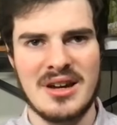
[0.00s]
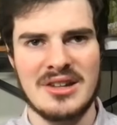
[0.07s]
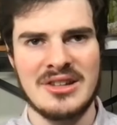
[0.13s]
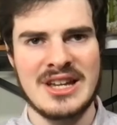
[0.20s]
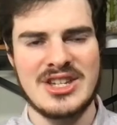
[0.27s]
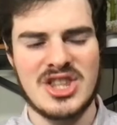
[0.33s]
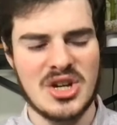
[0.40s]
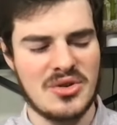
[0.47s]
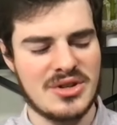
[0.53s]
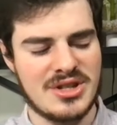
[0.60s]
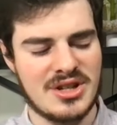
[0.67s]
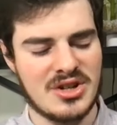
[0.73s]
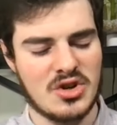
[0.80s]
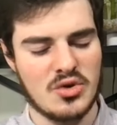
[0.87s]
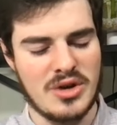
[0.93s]
unless there is
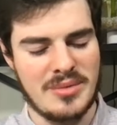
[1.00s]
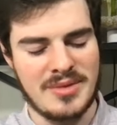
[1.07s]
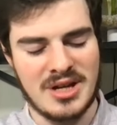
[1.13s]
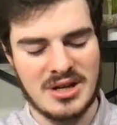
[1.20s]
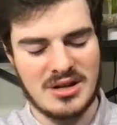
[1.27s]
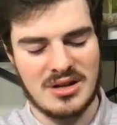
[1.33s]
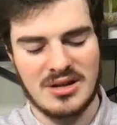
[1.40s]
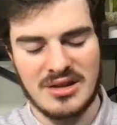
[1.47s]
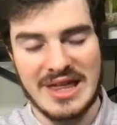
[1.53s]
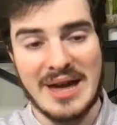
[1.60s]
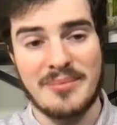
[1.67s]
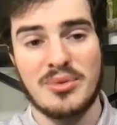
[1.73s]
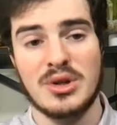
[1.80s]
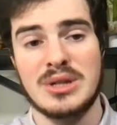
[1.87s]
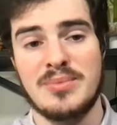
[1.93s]
an agreement,
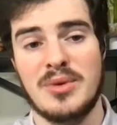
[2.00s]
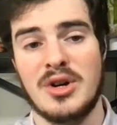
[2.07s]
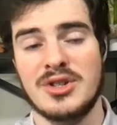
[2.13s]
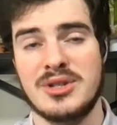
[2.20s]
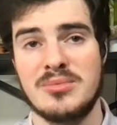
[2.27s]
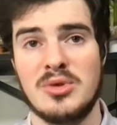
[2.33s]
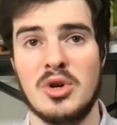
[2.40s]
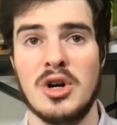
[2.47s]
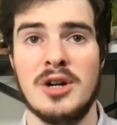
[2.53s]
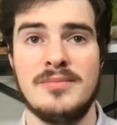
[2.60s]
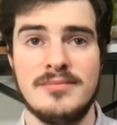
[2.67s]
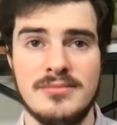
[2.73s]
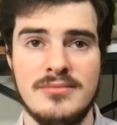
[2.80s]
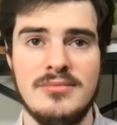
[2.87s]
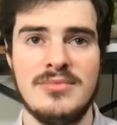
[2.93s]
that puts
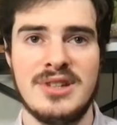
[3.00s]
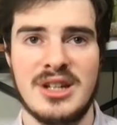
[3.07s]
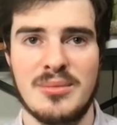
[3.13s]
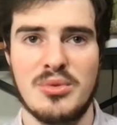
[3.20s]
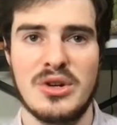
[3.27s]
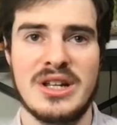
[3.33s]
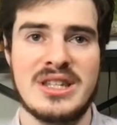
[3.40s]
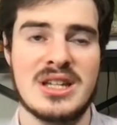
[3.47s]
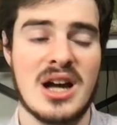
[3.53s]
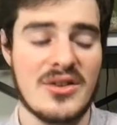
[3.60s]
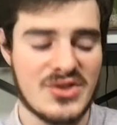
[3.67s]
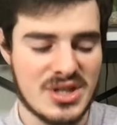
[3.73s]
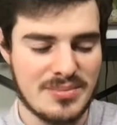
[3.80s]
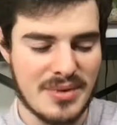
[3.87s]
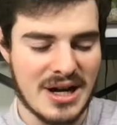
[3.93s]
Baltimore in a pretty tough
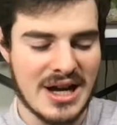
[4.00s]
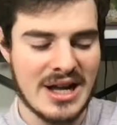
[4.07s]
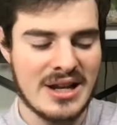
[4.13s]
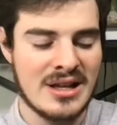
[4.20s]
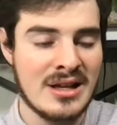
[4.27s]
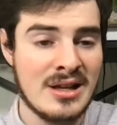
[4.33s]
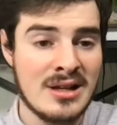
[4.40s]
spot.